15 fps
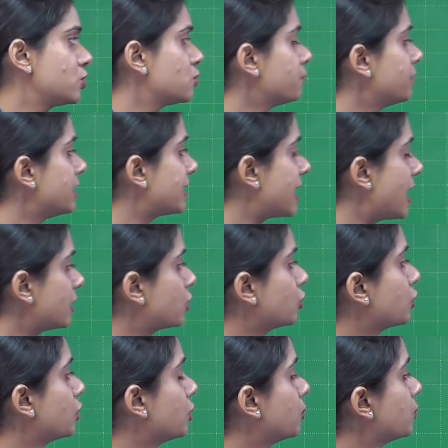So we can
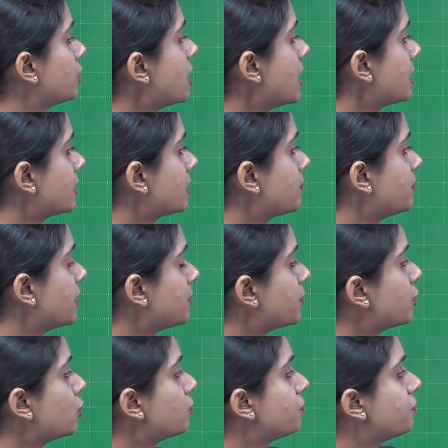conclude that
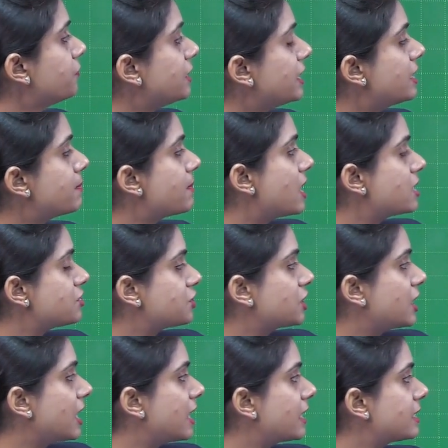people who feel
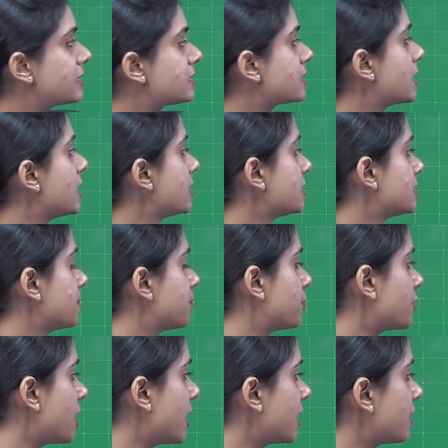marginalized,
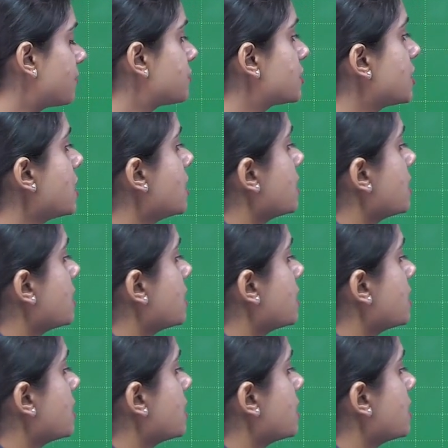deprived,